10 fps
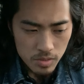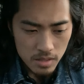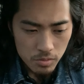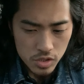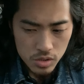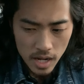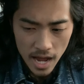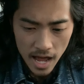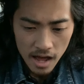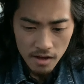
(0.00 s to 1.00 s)
be able to
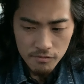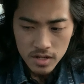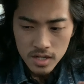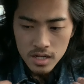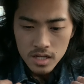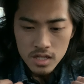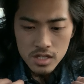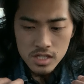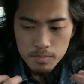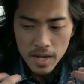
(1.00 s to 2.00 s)
have
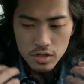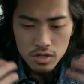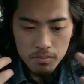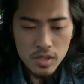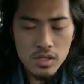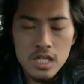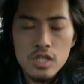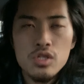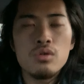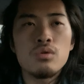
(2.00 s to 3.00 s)
this better ability
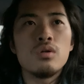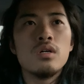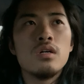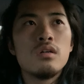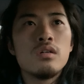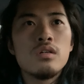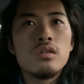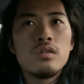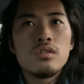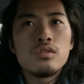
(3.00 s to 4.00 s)
to
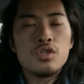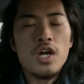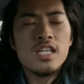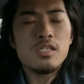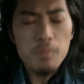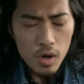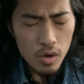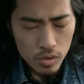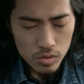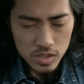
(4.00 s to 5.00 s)

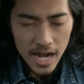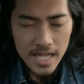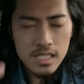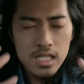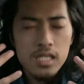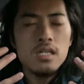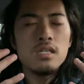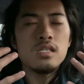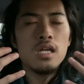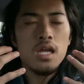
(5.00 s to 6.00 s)
transpose
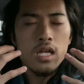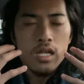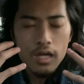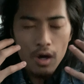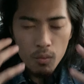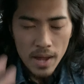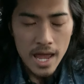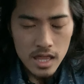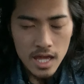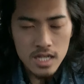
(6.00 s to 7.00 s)
ideas in a
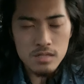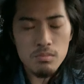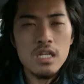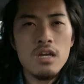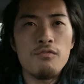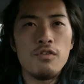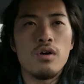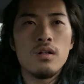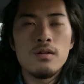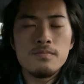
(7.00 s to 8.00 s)
way that is
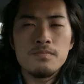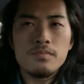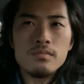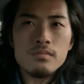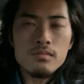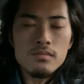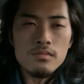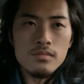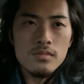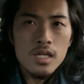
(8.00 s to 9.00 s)
meaningful.
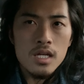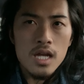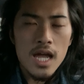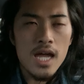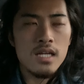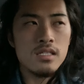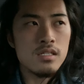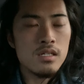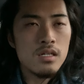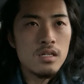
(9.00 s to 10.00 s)
And